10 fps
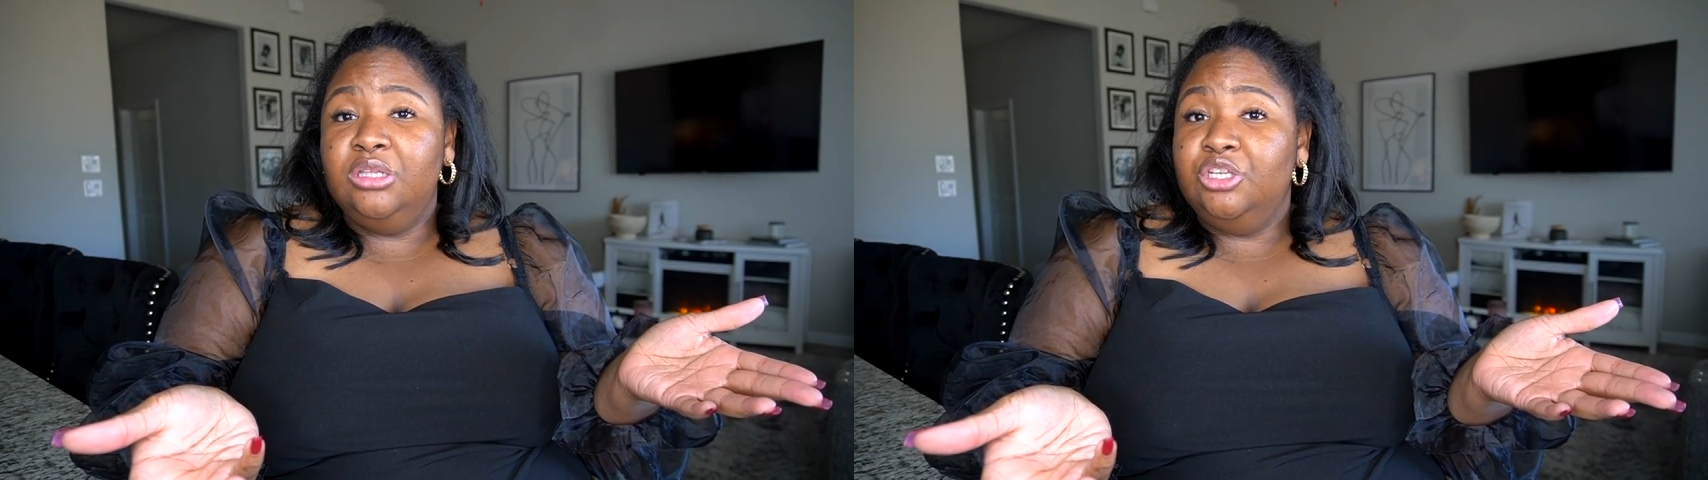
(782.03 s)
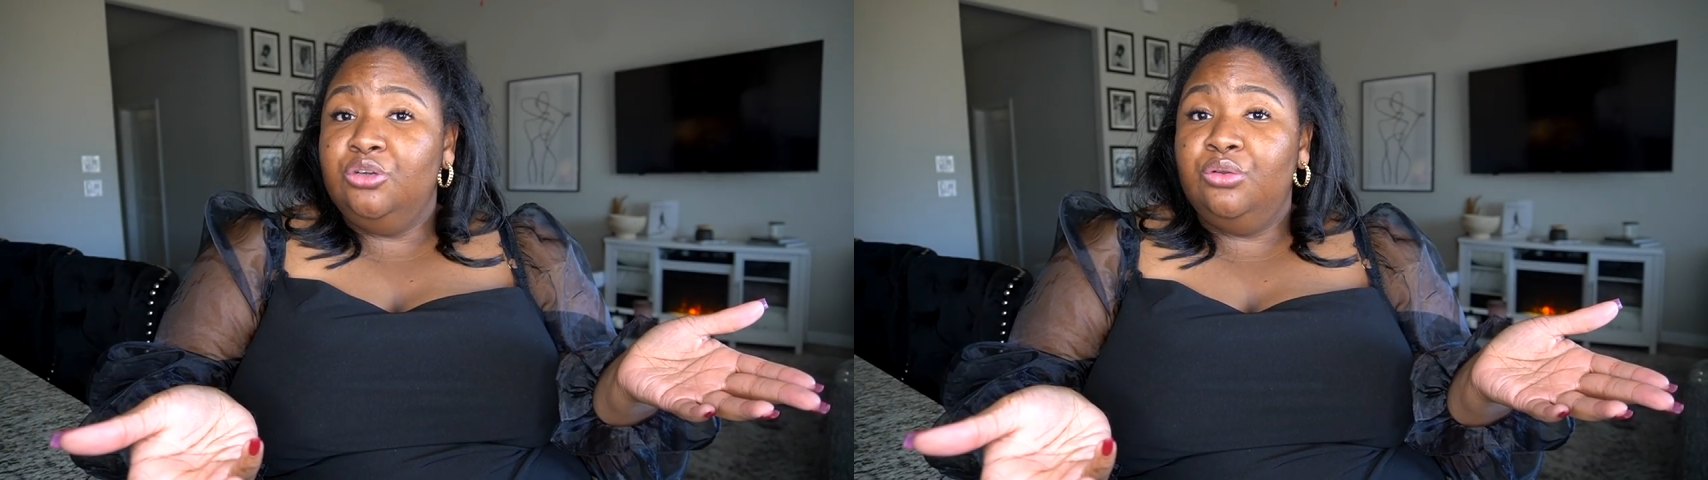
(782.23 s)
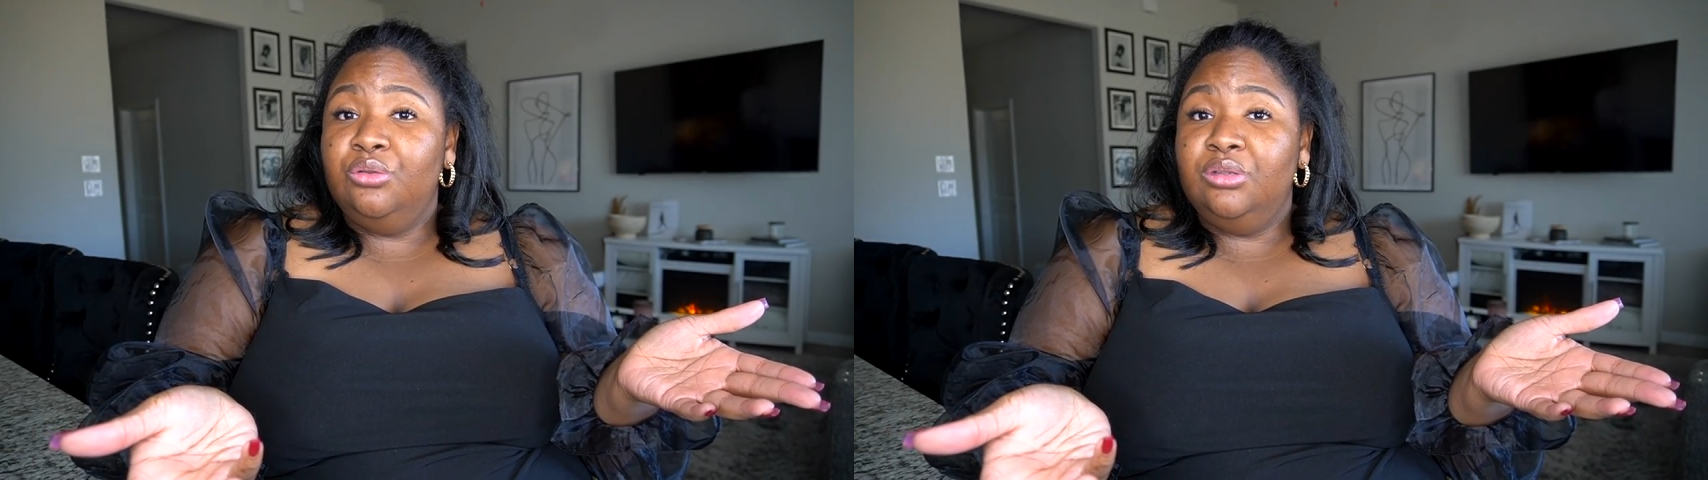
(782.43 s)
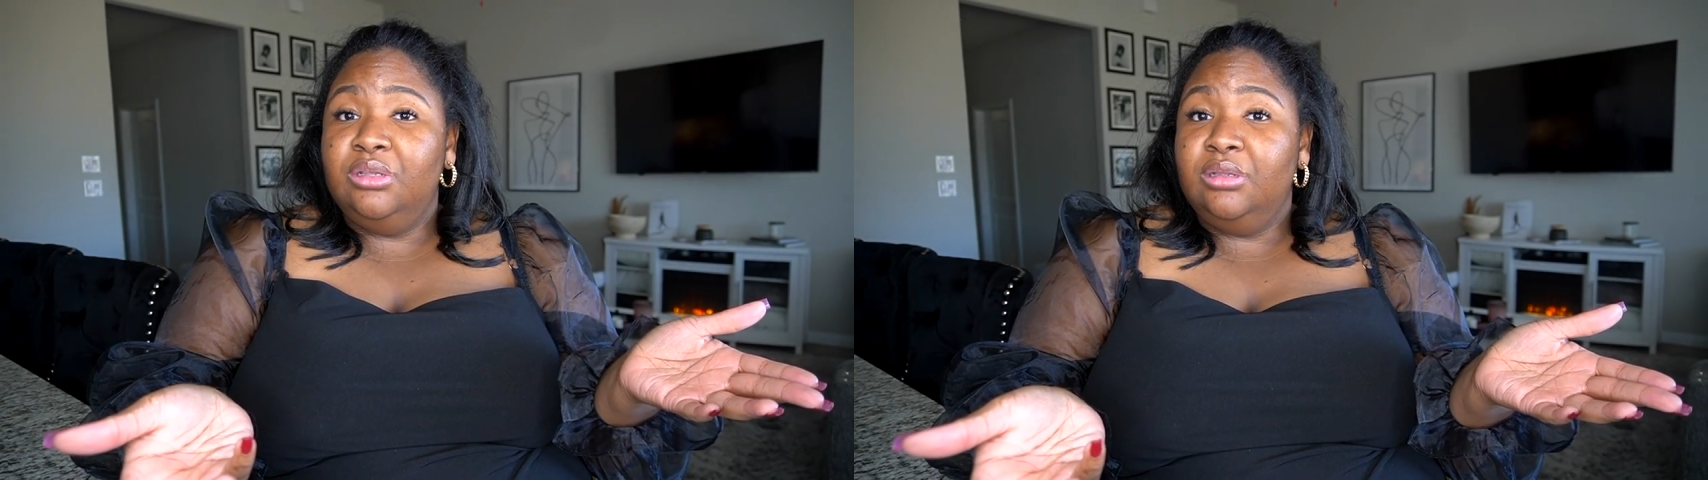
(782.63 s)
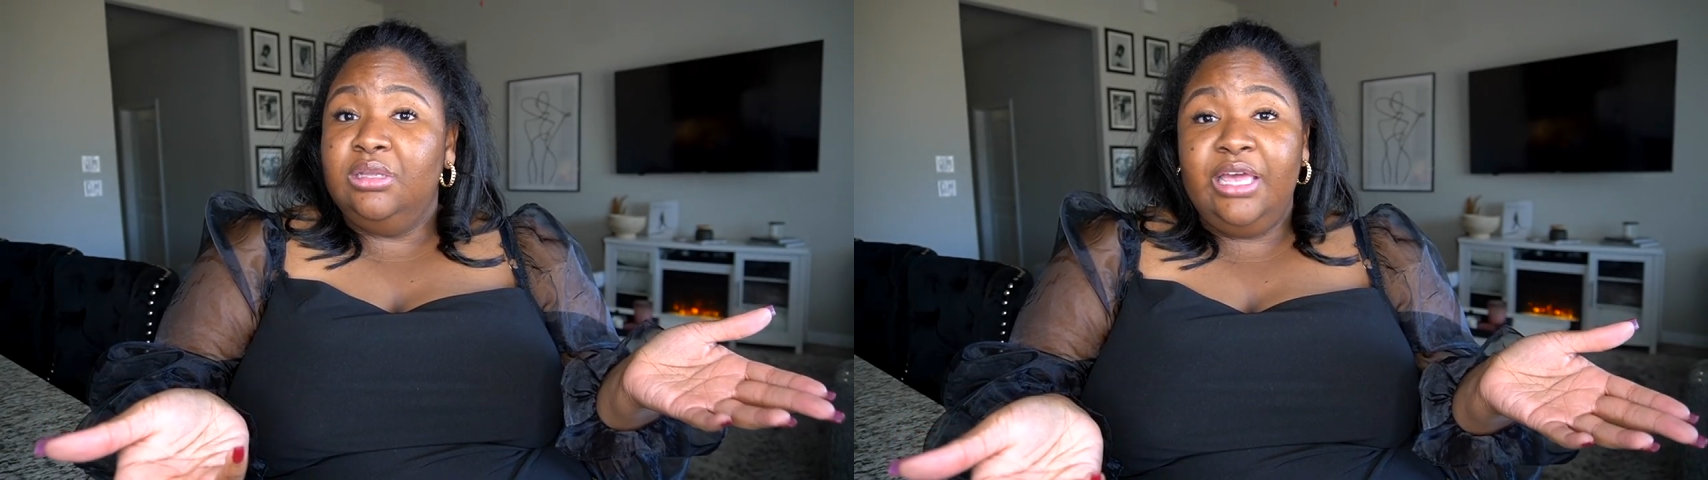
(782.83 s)
a little
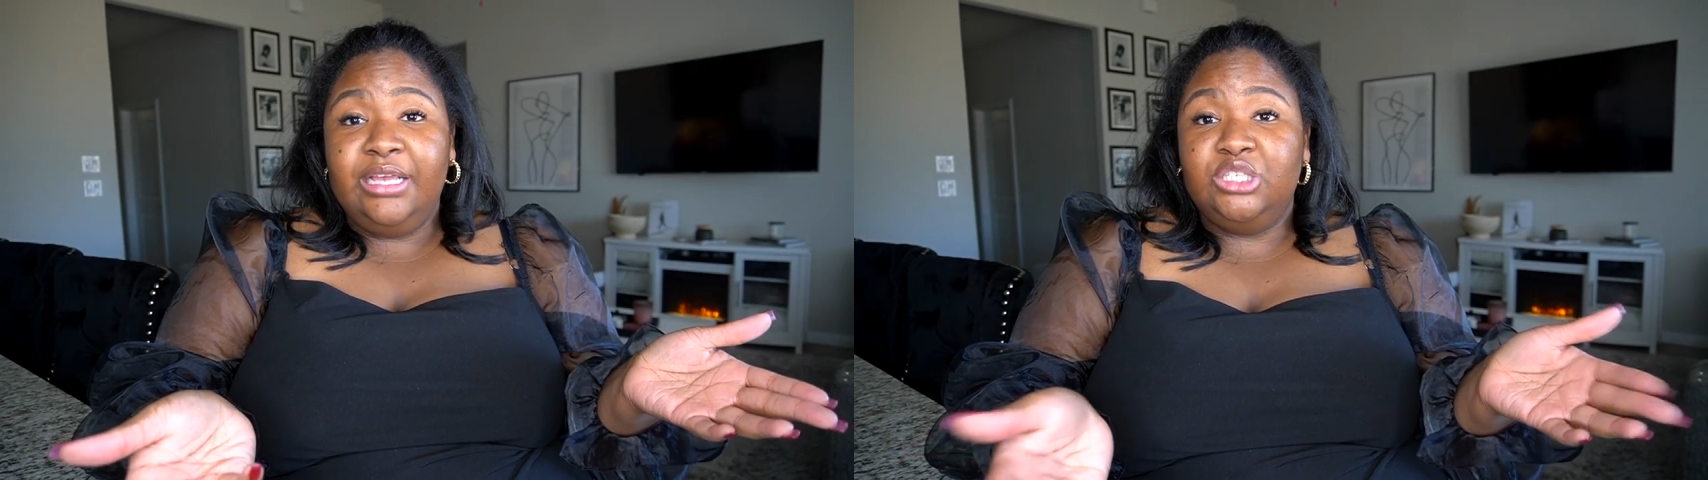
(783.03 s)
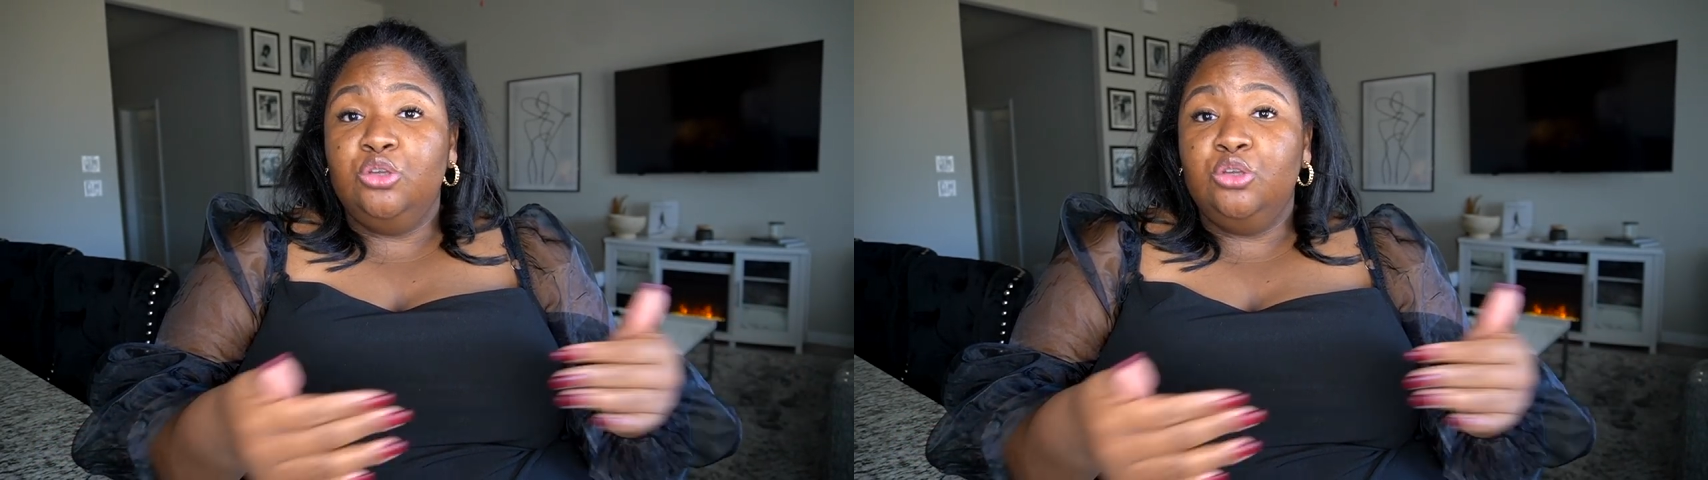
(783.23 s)
less,